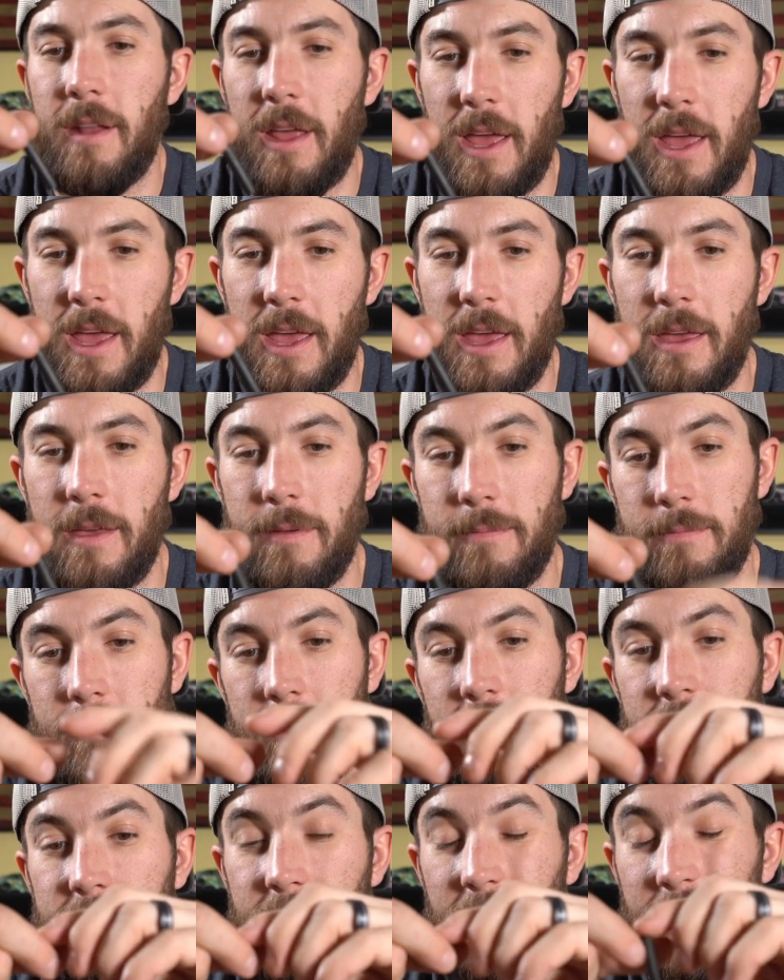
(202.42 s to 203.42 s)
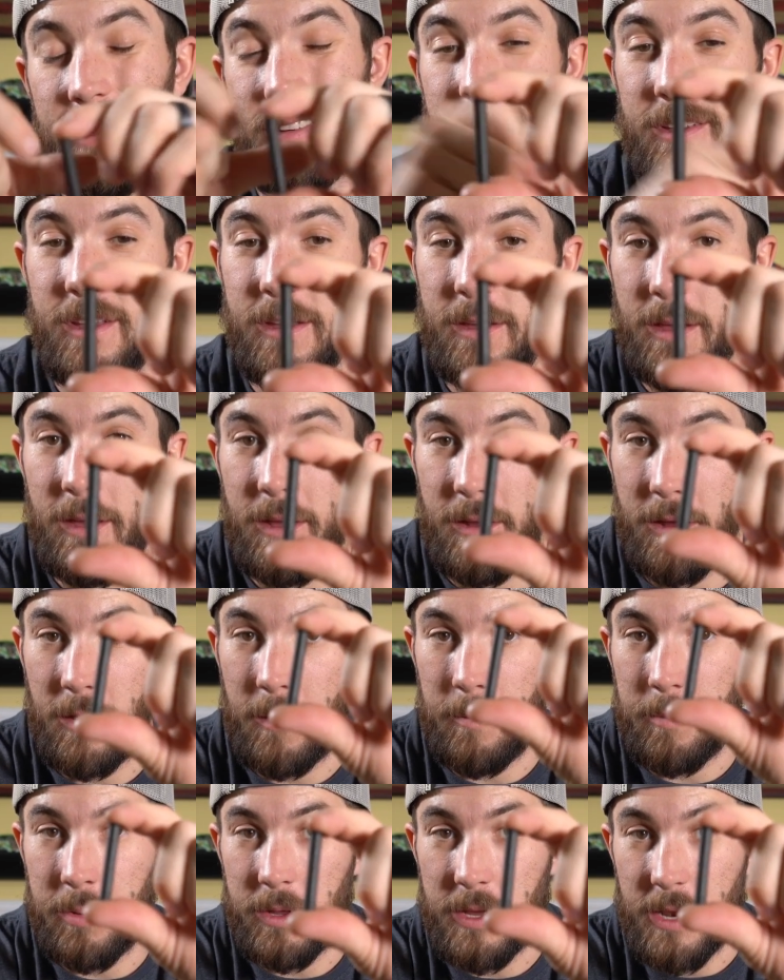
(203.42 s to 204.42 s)
this is actually a
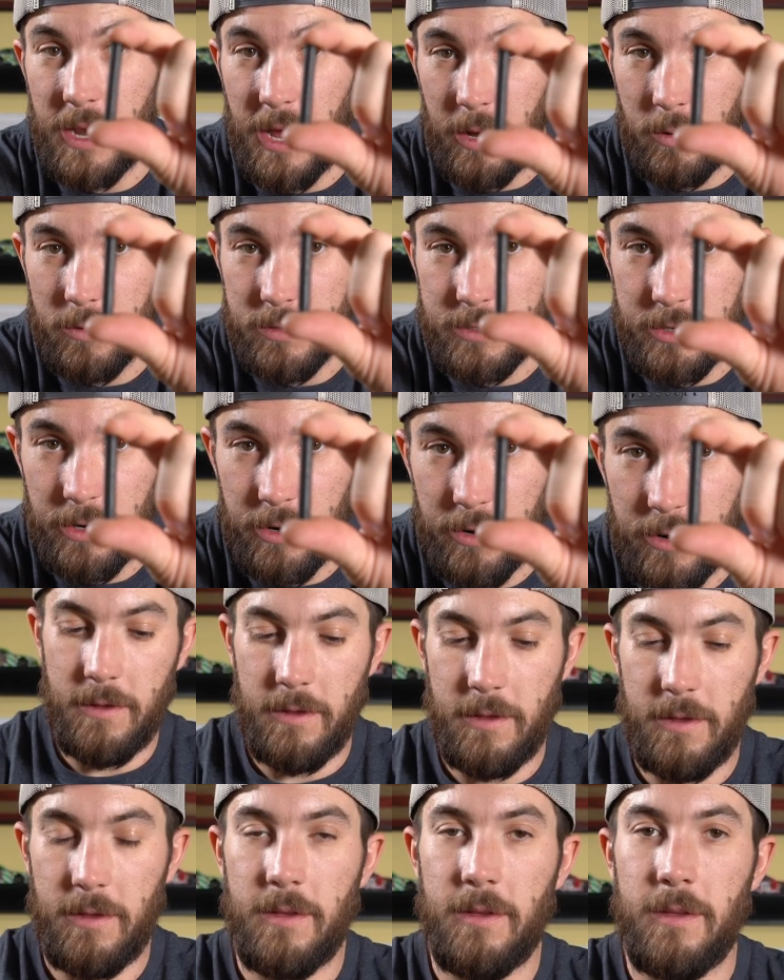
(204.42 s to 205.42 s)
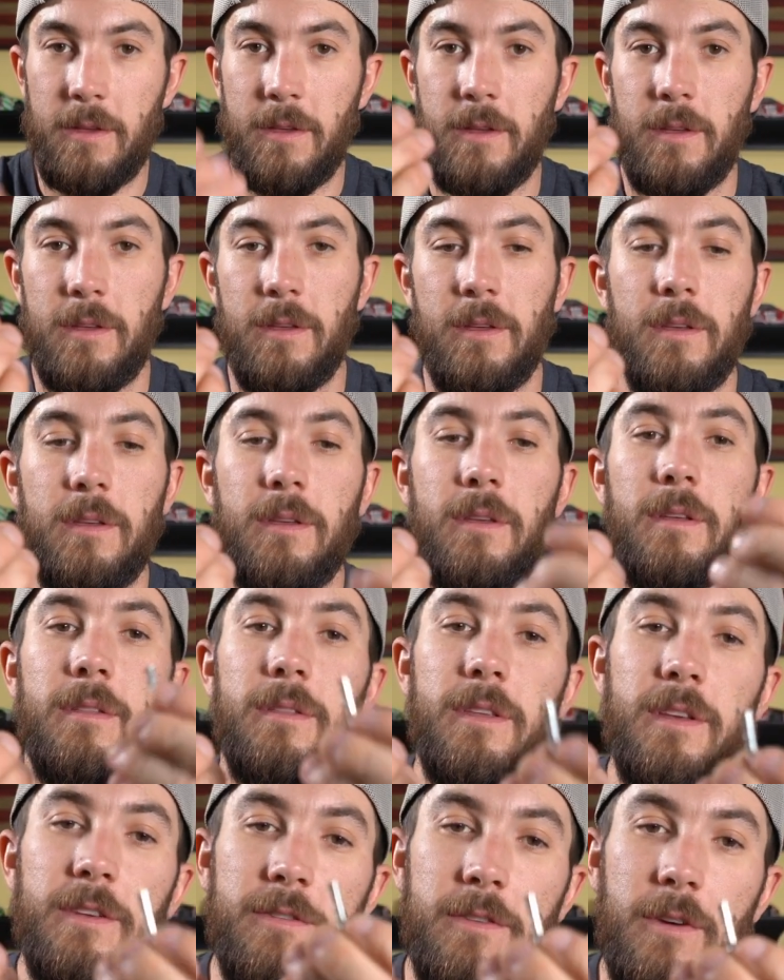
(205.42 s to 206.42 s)
complete outsert.
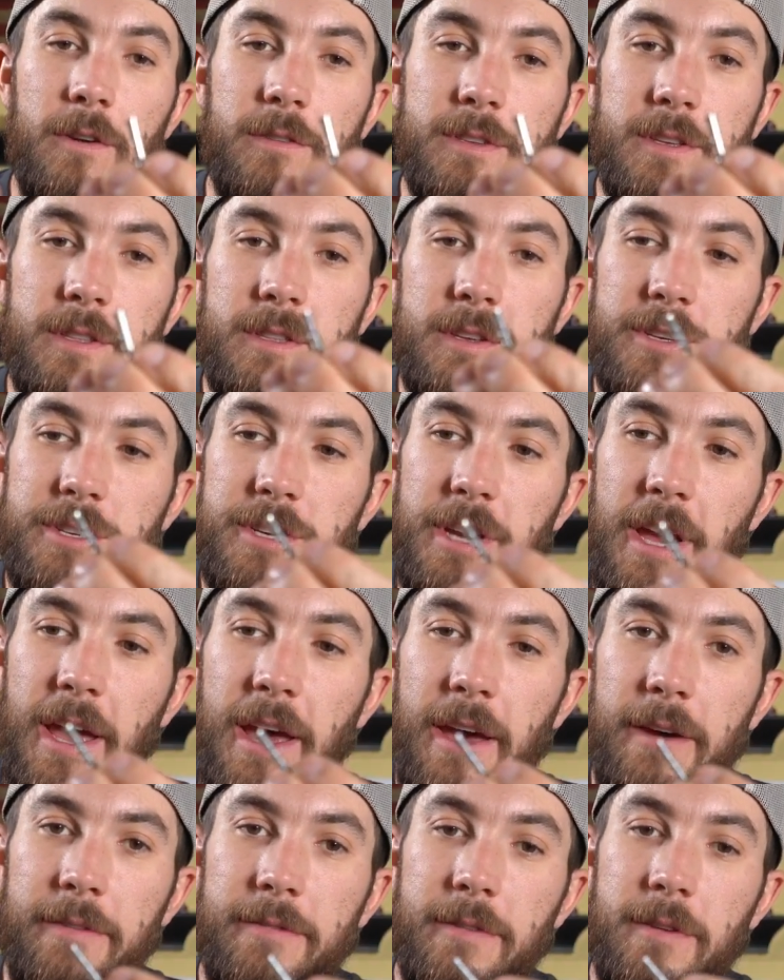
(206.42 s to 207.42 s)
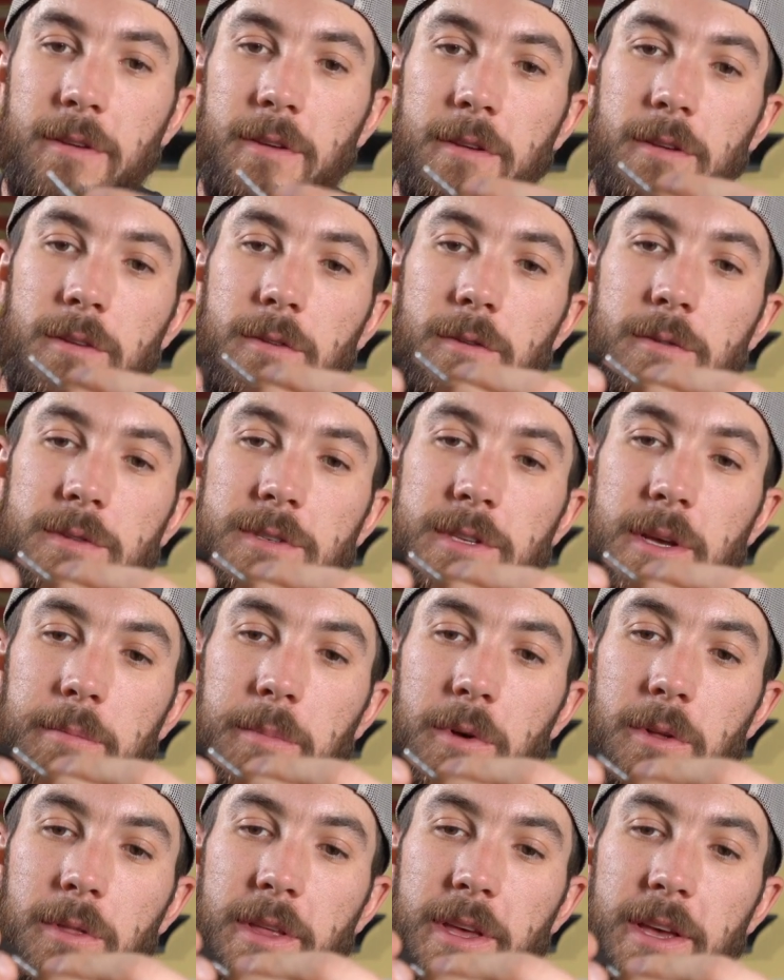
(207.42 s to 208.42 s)
This goes in the shaft. You
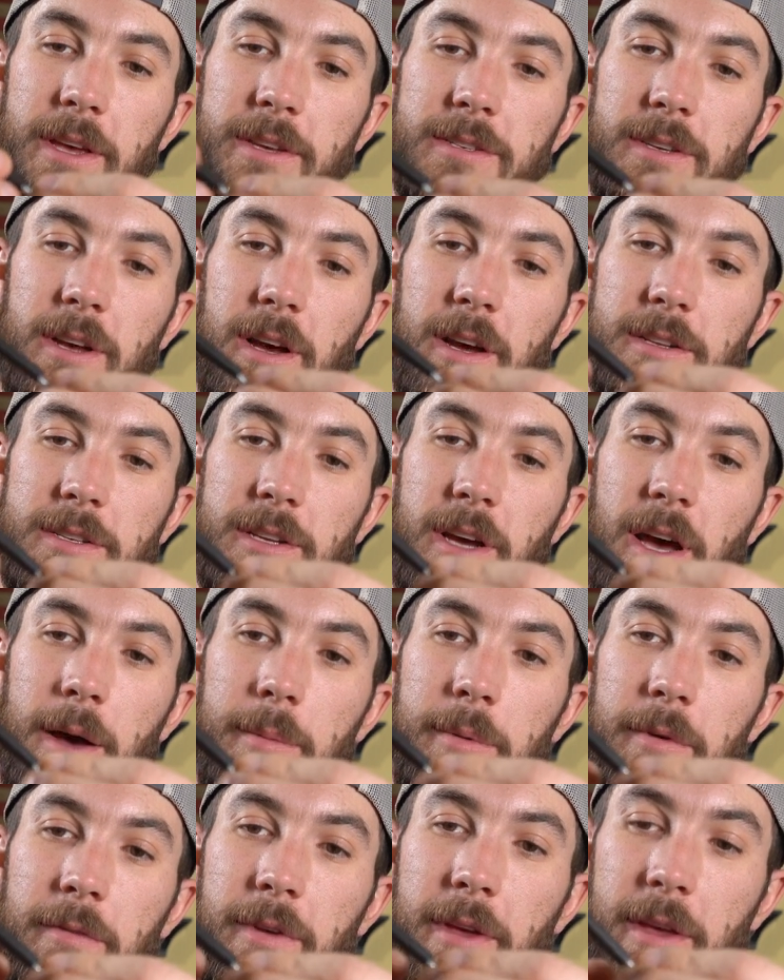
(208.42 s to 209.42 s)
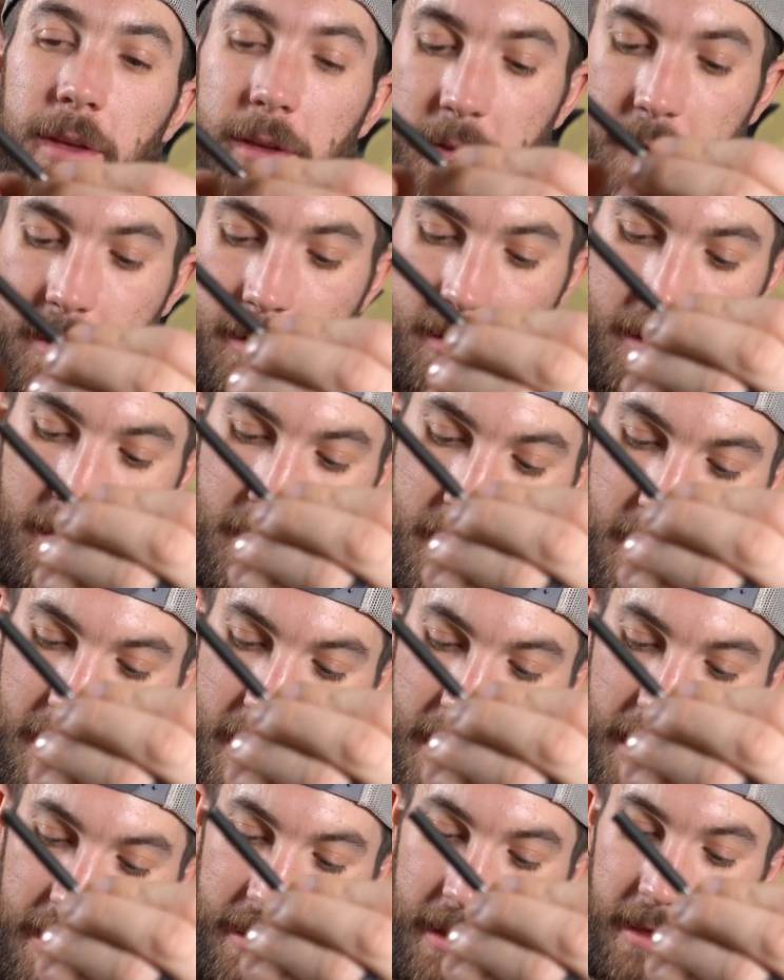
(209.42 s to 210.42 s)
assemble this on top of it,
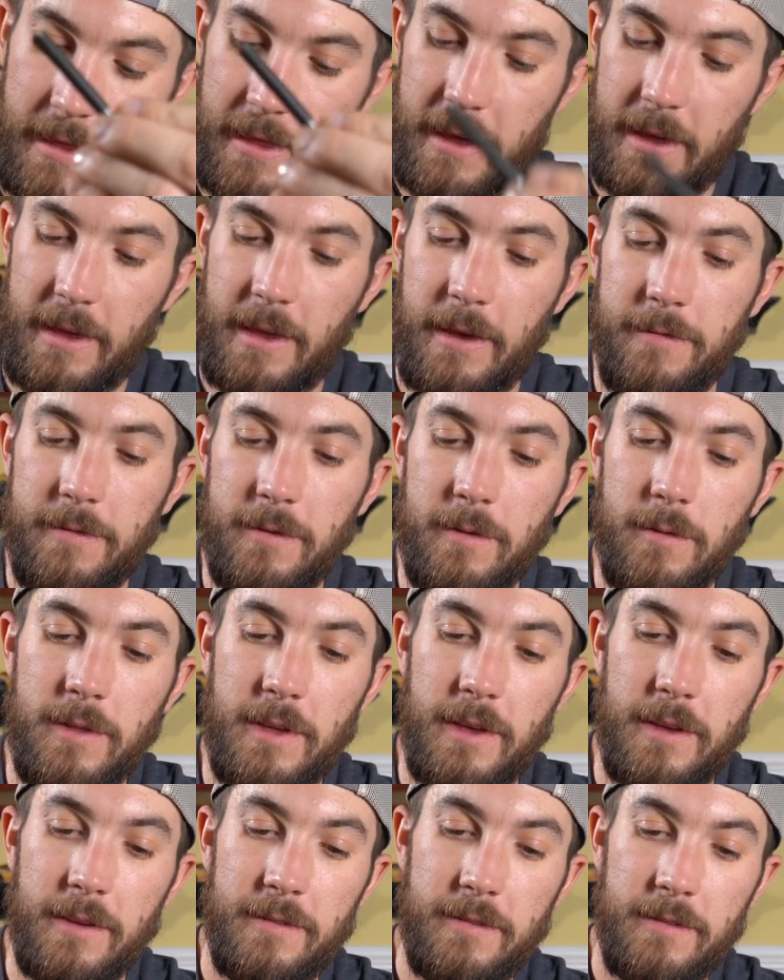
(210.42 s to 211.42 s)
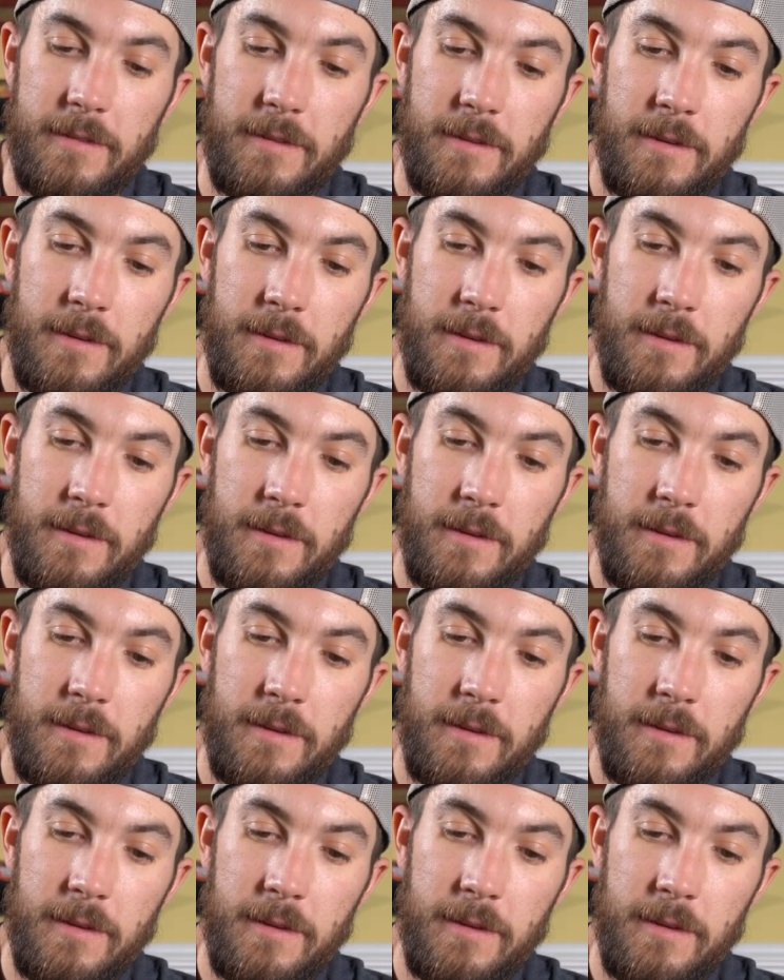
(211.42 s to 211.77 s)
and then it gives you this